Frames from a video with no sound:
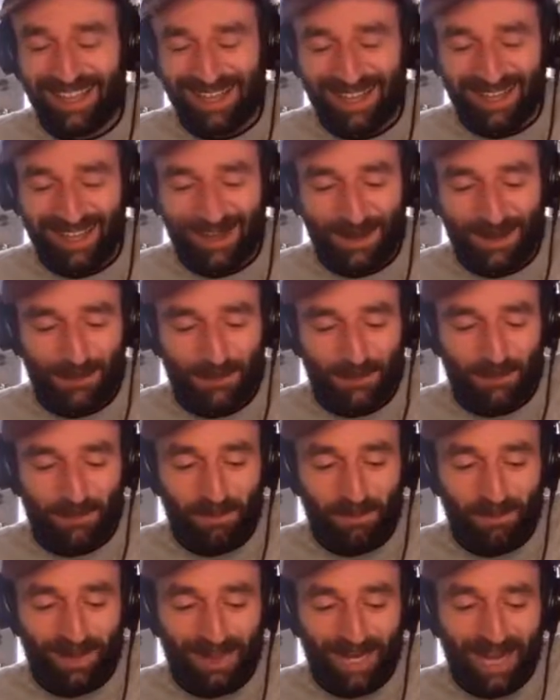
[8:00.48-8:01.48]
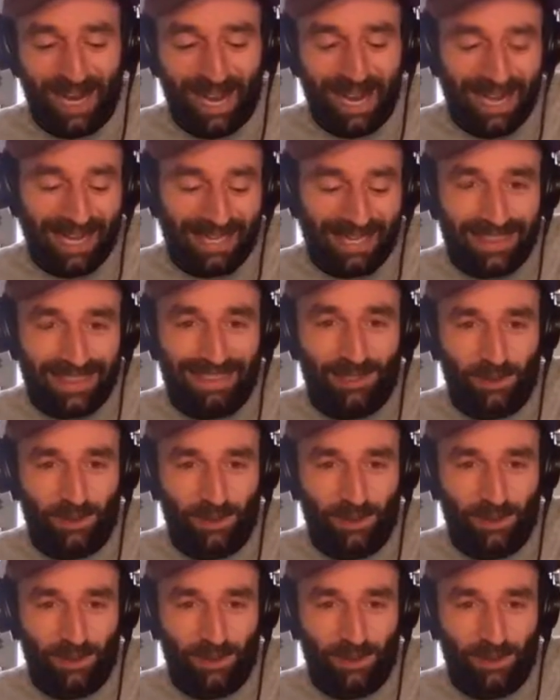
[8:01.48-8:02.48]
I think it's
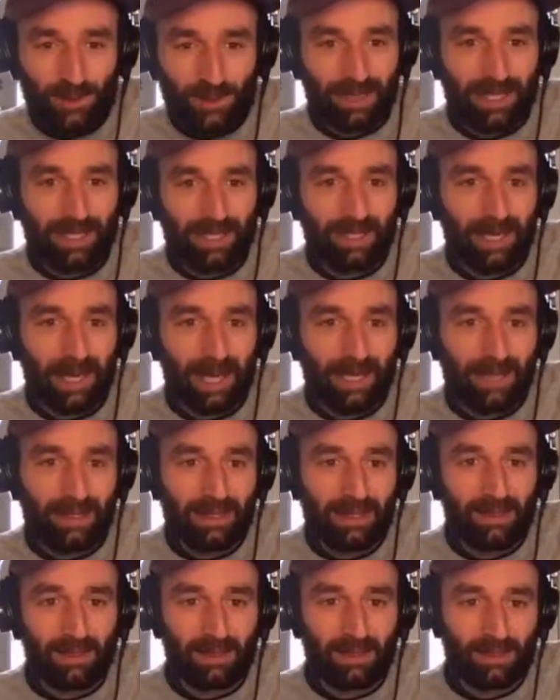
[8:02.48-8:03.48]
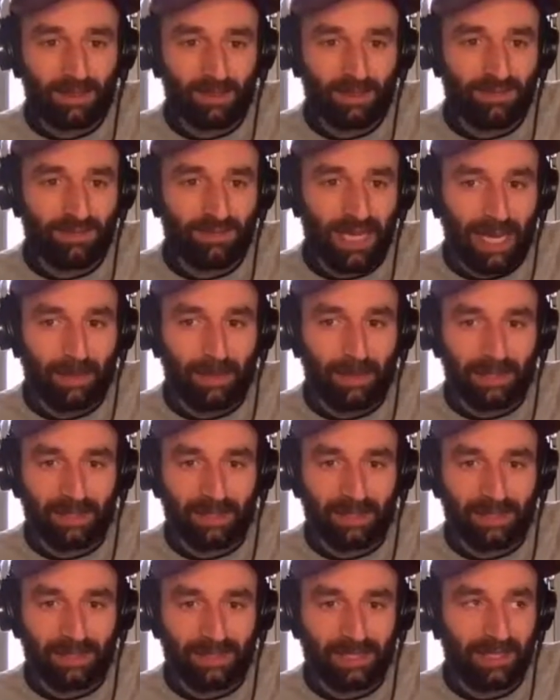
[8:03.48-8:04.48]
always been complicated. I think that the shift happening
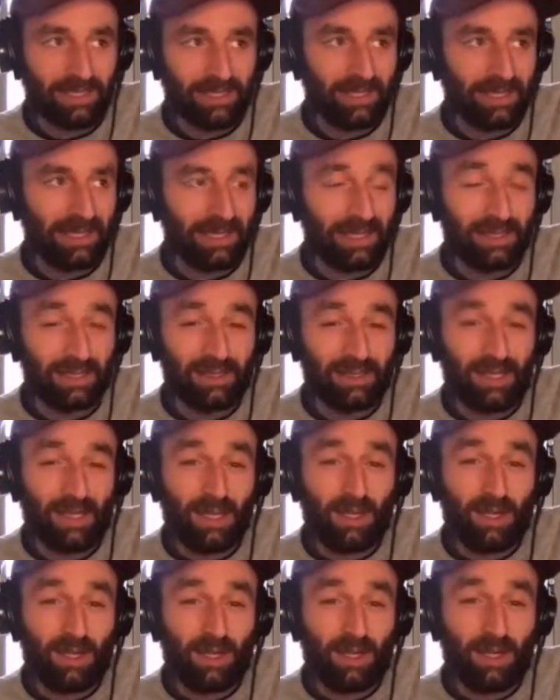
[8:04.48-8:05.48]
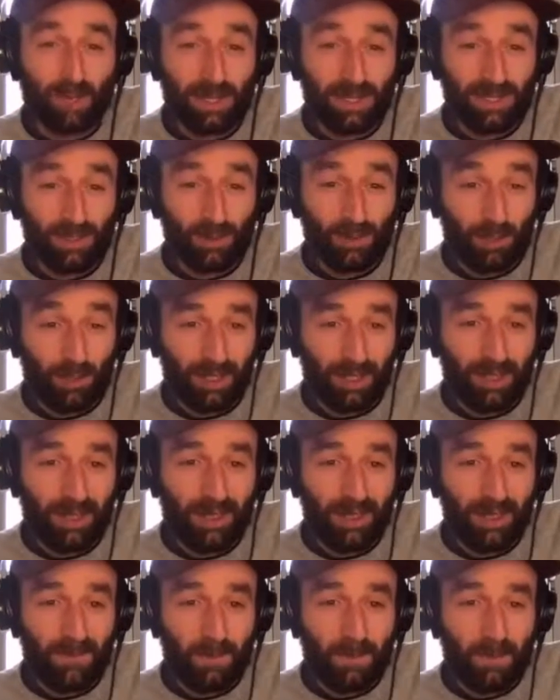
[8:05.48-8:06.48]
these days is who does the work
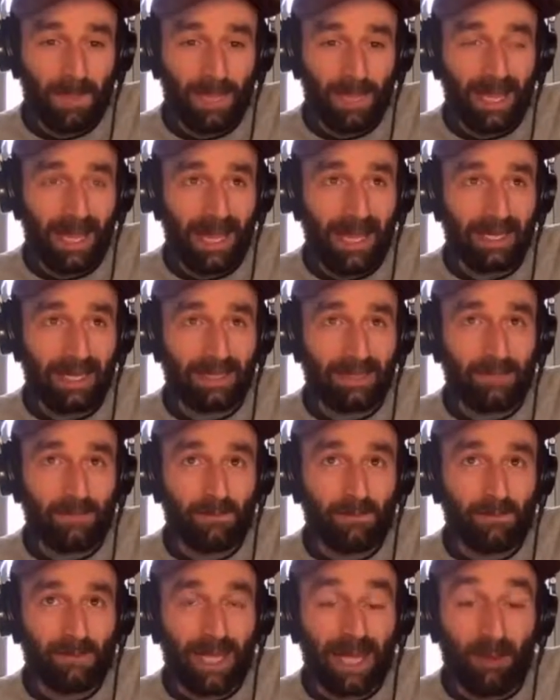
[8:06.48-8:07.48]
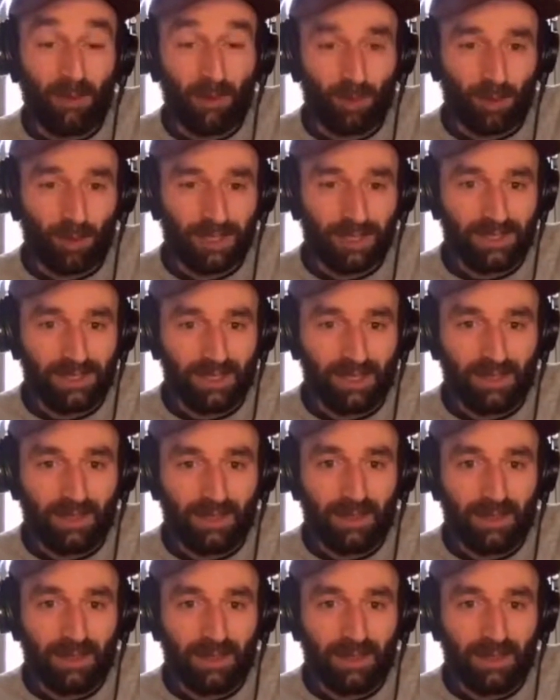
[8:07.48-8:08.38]
and how the work is done.